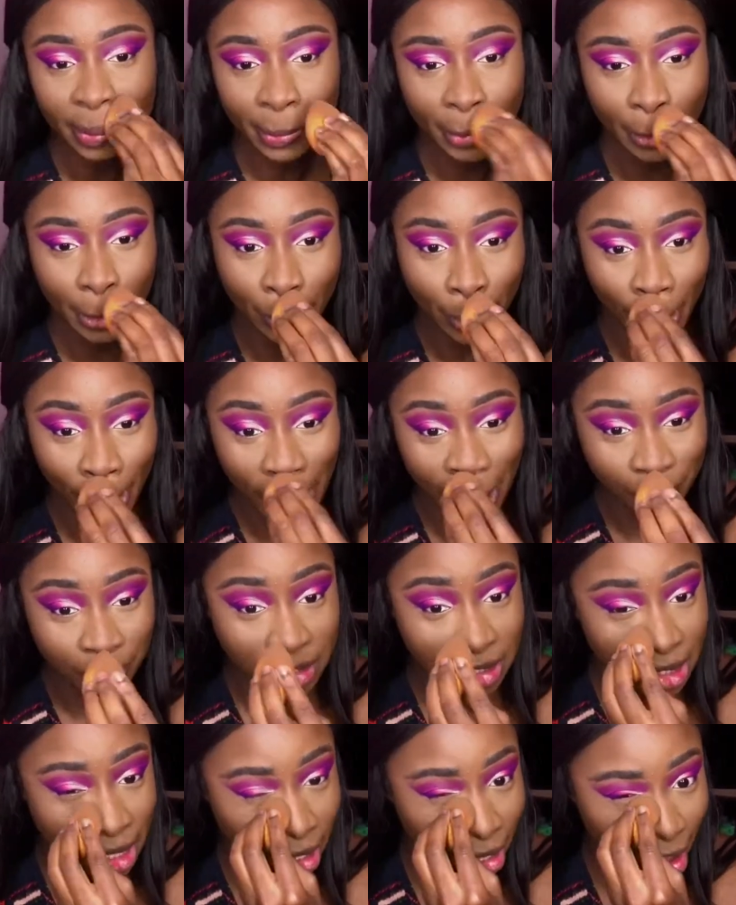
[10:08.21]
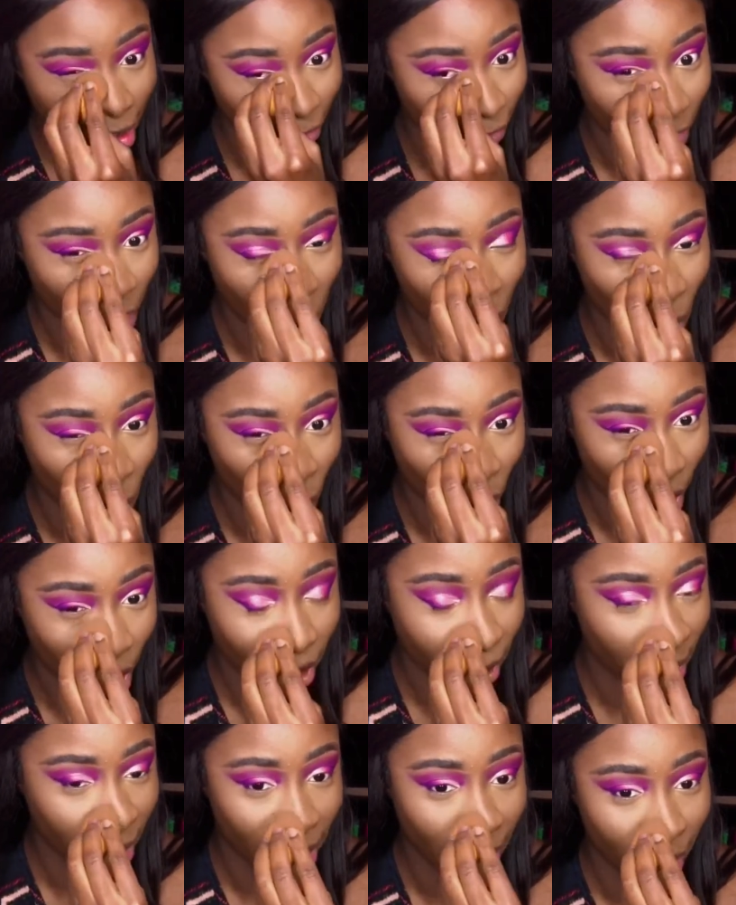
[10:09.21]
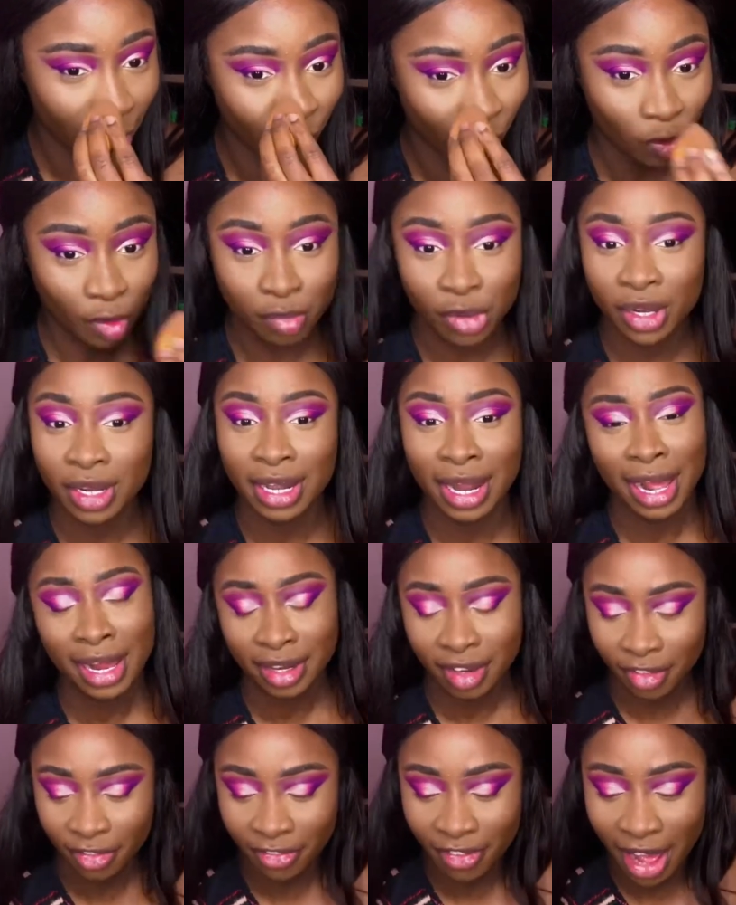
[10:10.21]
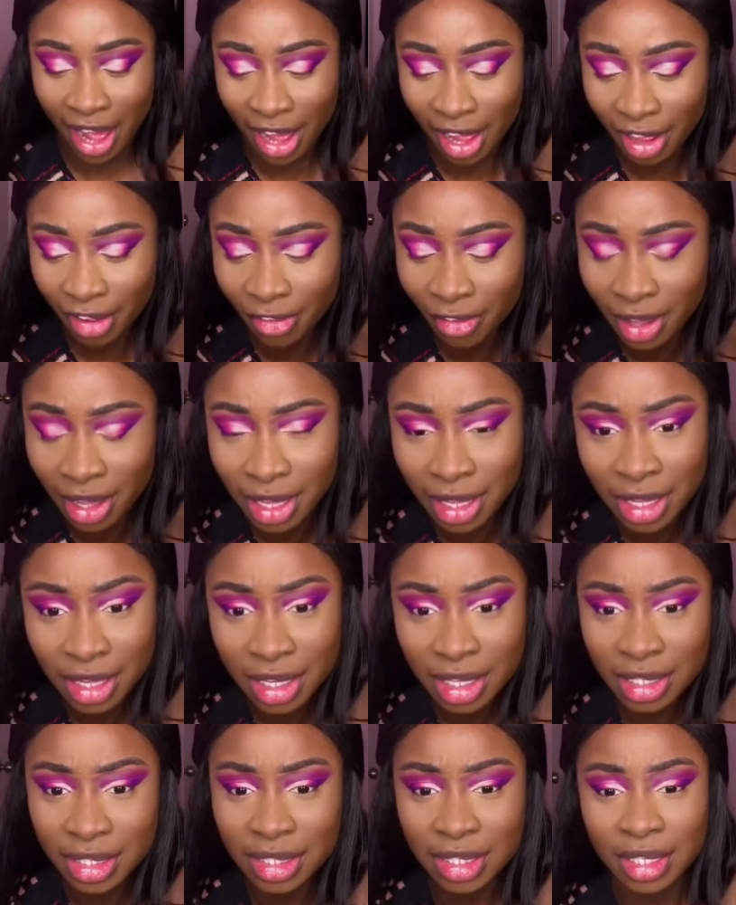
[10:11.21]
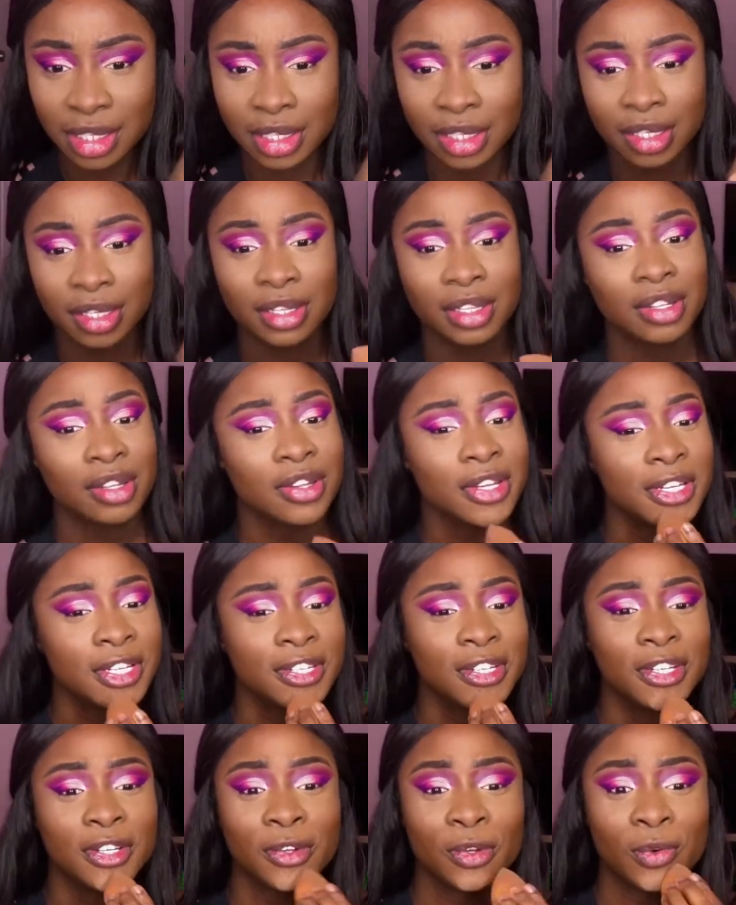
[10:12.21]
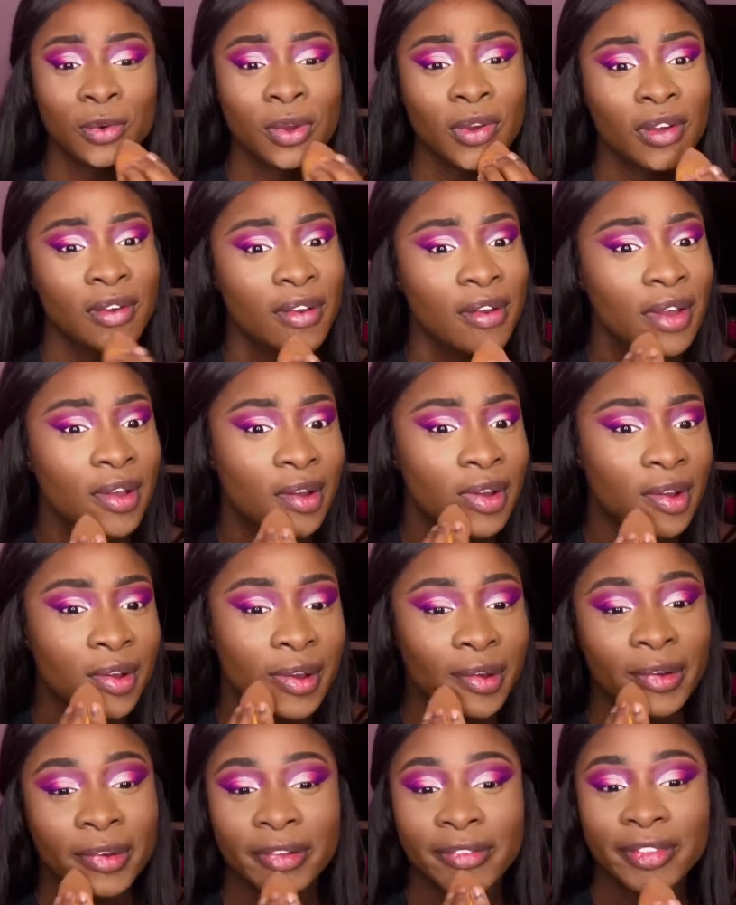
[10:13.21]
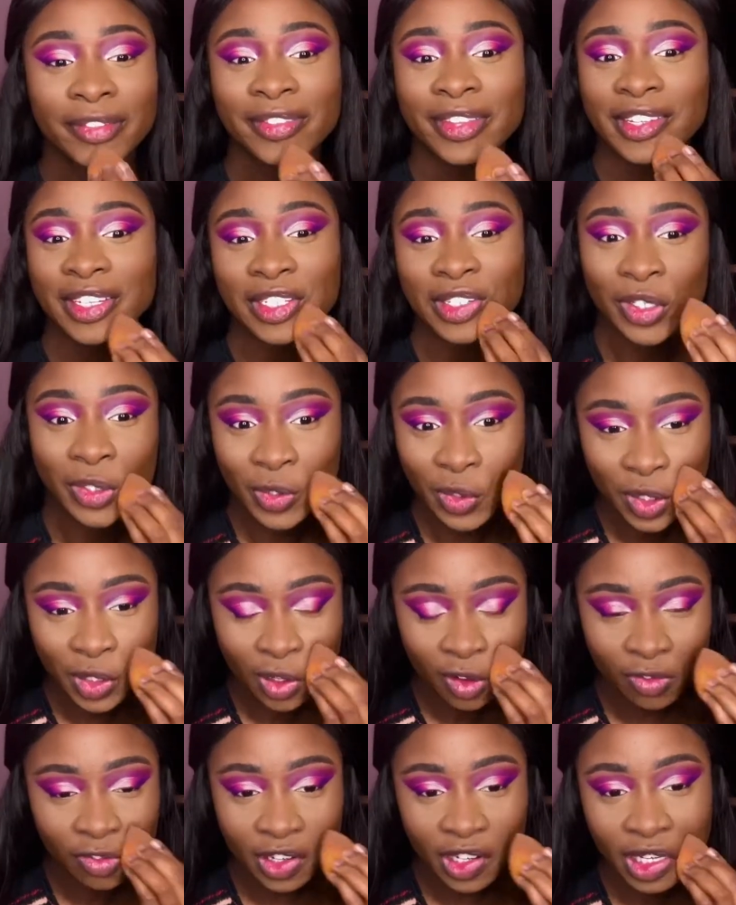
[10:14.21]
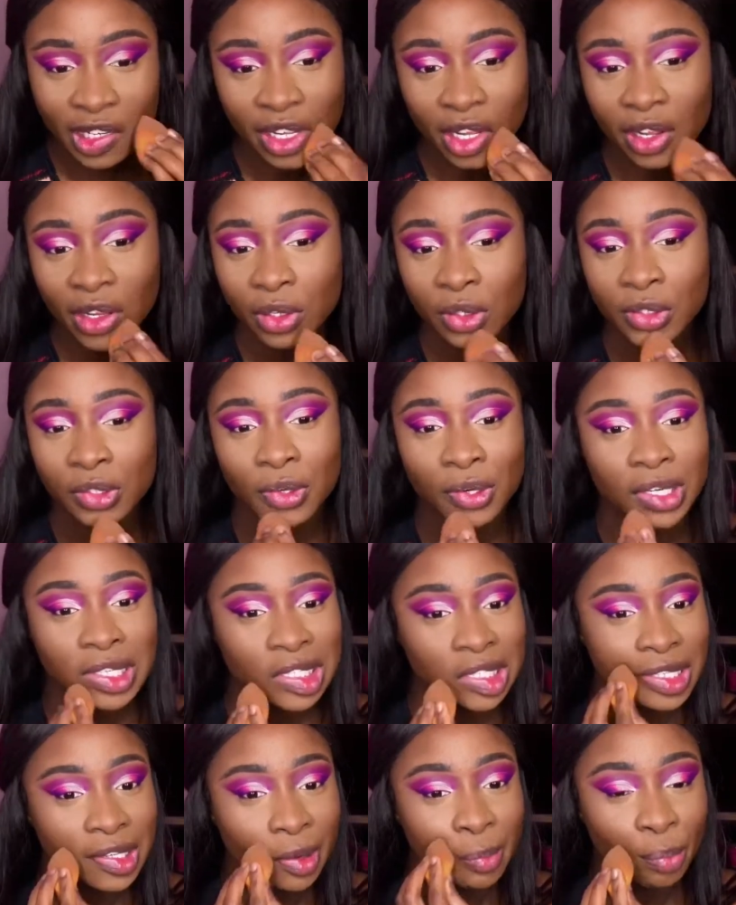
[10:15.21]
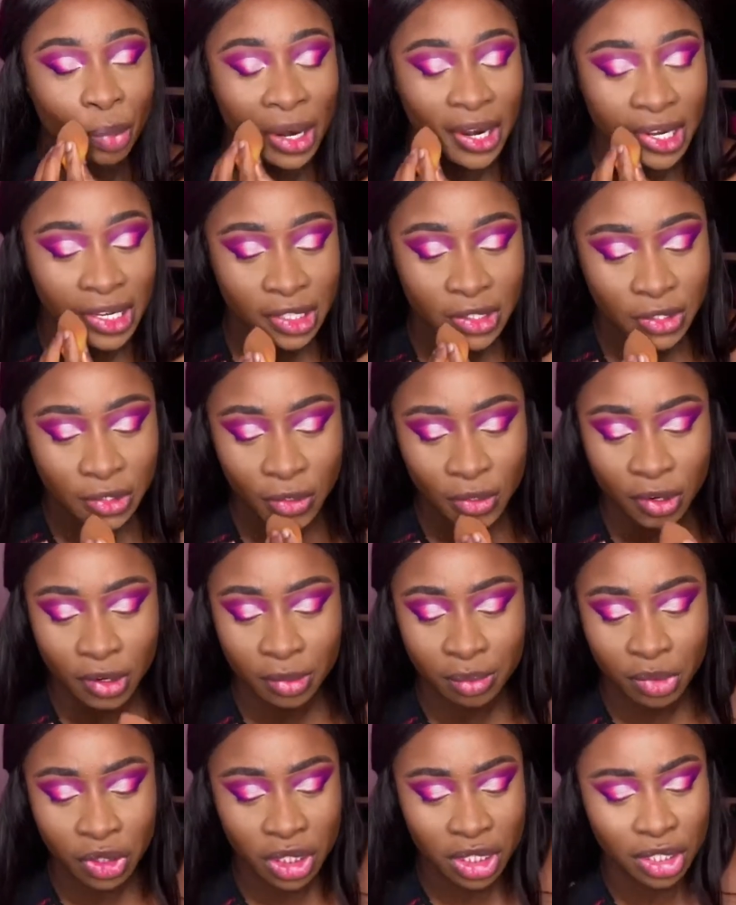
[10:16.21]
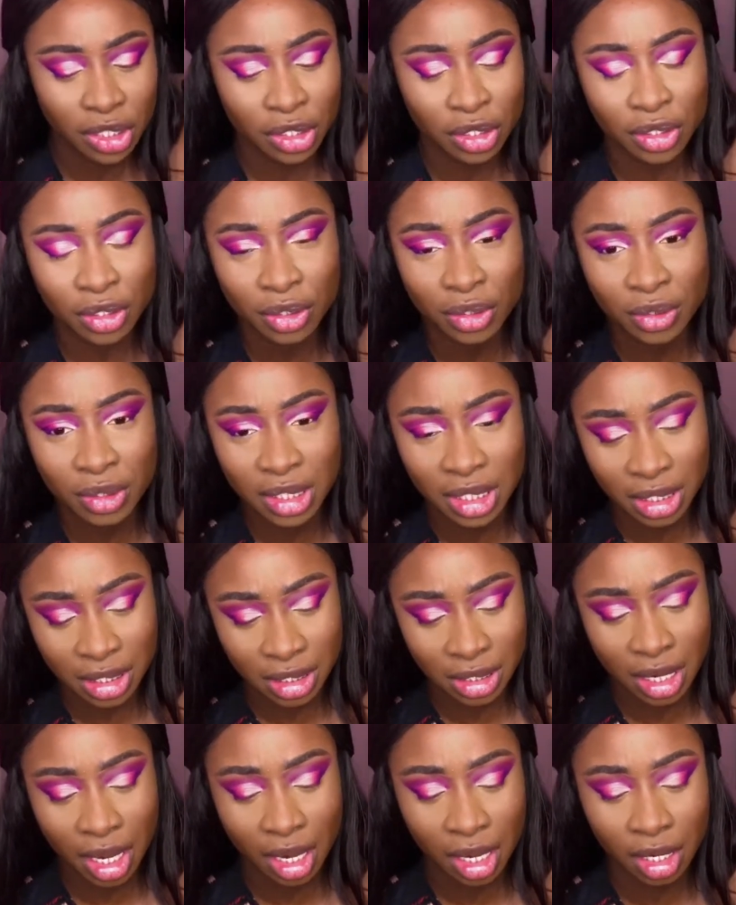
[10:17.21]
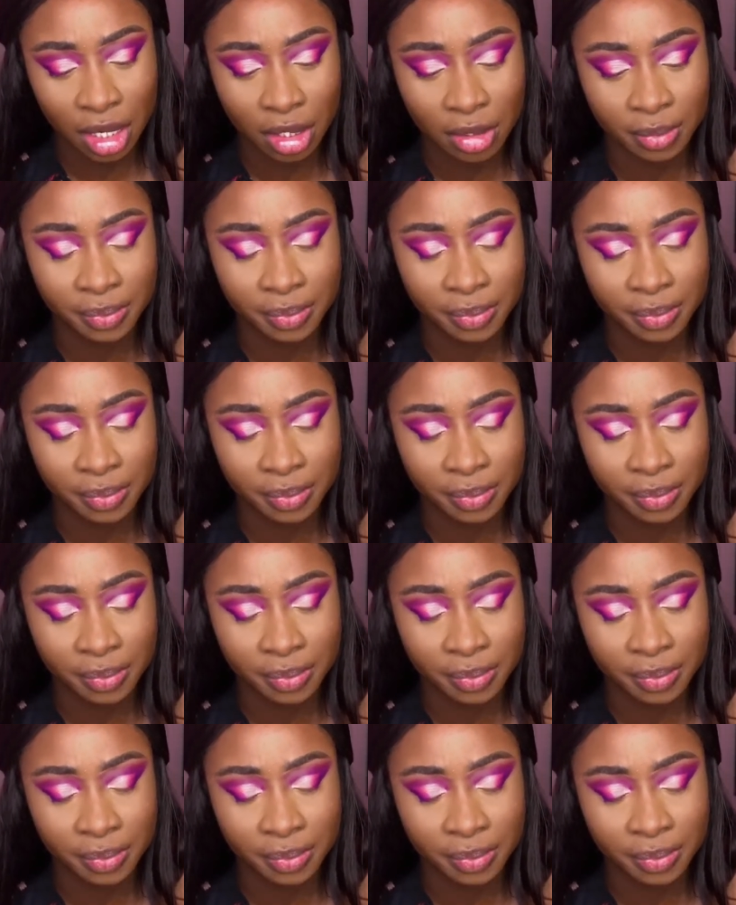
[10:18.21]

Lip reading: You don't have to take off from work, from your 9 to 5, to do these YouTube videos or to brainstorm, just use this time.